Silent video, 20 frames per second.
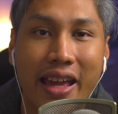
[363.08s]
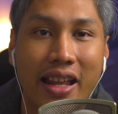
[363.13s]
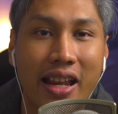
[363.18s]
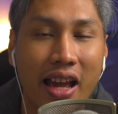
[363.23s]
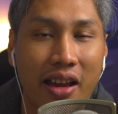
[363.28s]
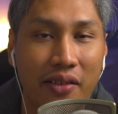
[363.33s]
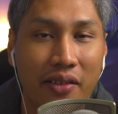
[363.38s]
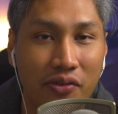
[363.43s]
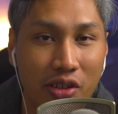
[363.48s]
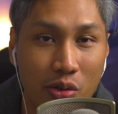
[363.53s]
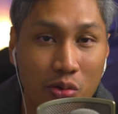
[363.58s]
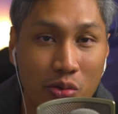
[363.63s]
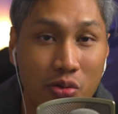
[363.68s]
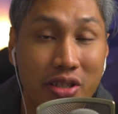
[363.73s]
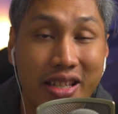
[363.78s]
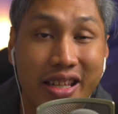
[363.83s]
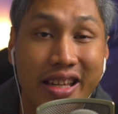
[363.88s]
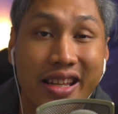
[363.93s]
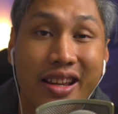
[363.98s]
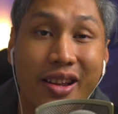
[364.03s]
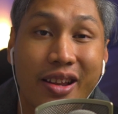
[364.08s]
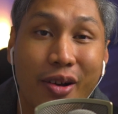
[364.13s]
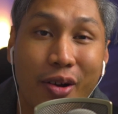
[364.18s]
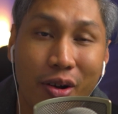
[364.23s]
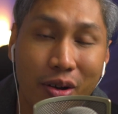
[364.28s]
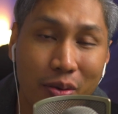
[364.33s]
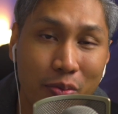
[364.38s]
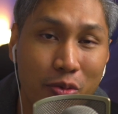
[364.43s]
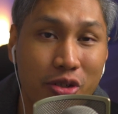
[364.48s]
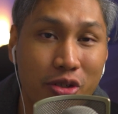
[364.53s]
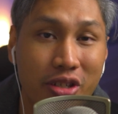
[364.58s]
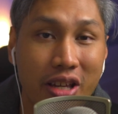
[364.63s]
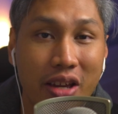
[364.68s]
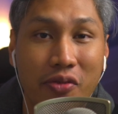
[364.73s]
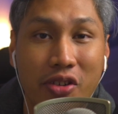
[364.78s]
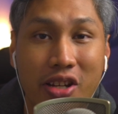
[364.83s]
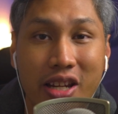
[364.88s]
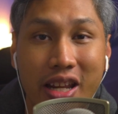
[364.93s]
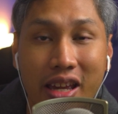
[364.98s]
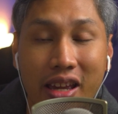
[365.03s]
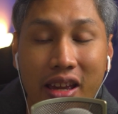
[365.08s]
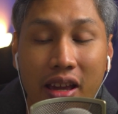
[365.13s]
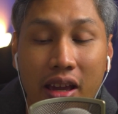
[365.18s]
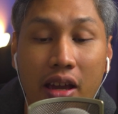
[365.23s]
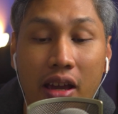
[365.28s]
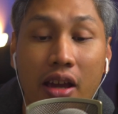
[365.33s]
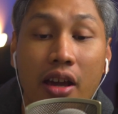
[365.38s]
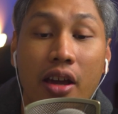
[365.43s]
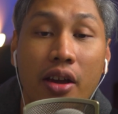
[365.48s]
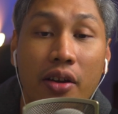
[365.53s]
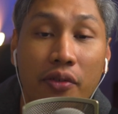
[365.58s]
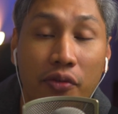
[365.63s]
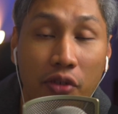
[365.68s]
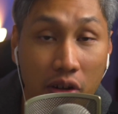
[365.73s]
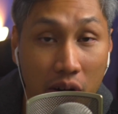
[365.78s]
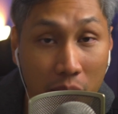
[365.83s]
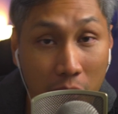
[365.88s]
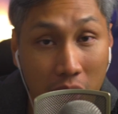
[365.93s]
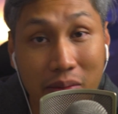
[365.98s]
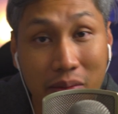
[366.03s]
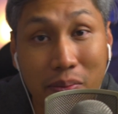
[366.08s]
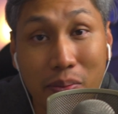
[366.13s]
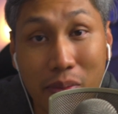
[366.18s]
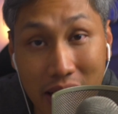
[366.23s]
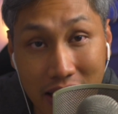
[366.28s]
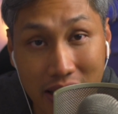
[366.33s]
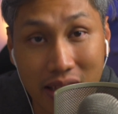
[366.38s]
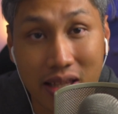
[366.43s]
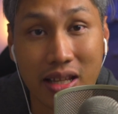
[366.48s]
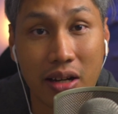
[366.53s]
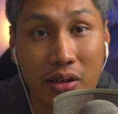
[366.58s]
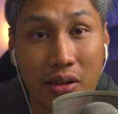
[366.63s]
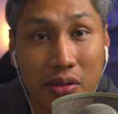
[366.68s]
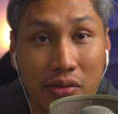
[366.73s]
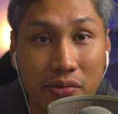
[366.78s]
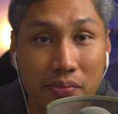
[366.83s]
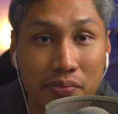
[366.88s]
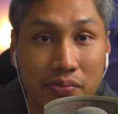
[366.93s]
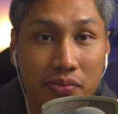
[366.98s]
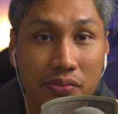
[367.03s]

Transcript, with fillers: and I've used it almost every day for about a month now.